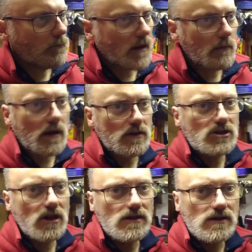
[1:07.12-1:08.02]
but I might
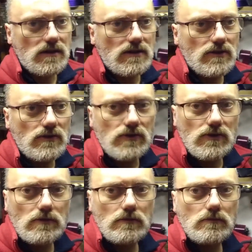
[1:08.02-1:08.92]
change it
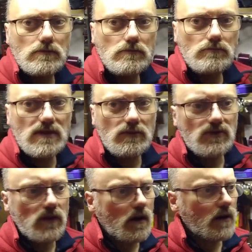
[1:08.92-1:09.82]
to some
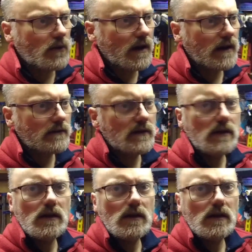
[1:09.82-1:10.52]
sort of hardware.